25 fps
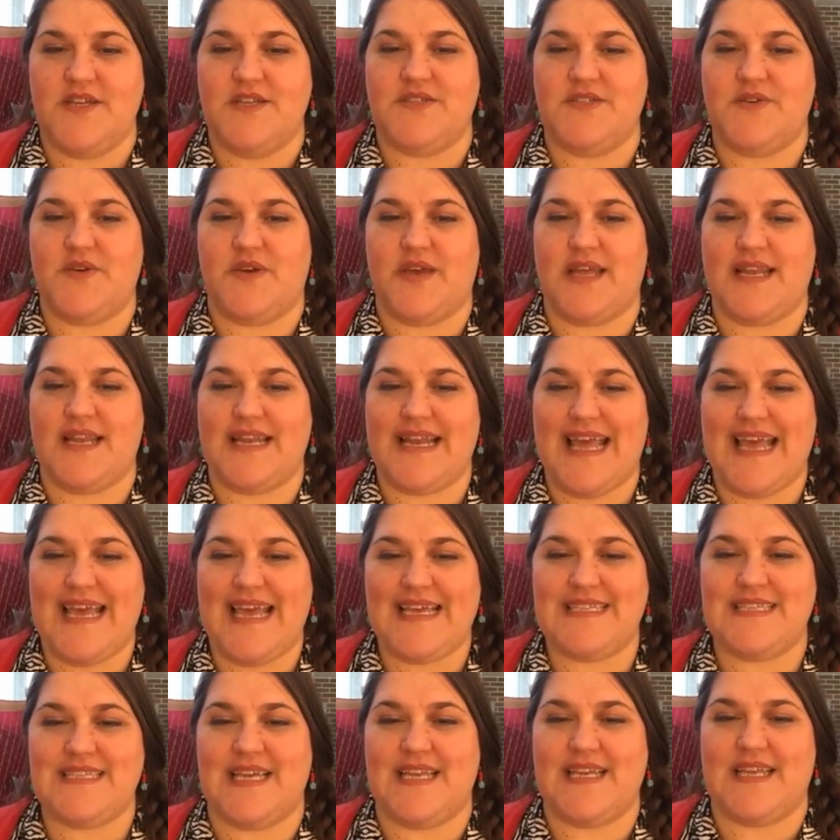To
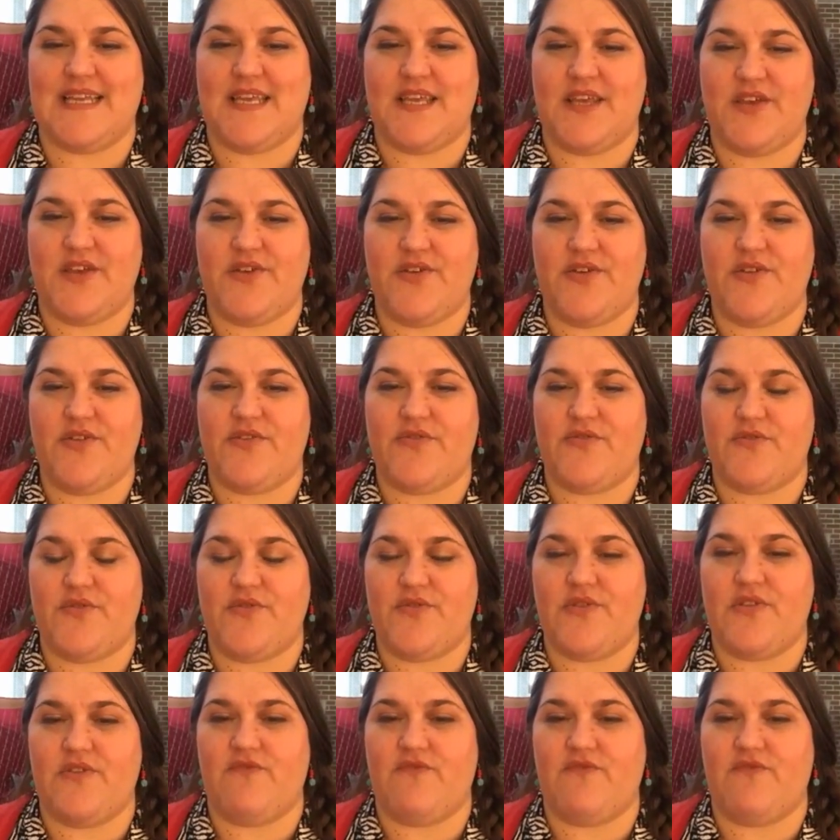connect and heal through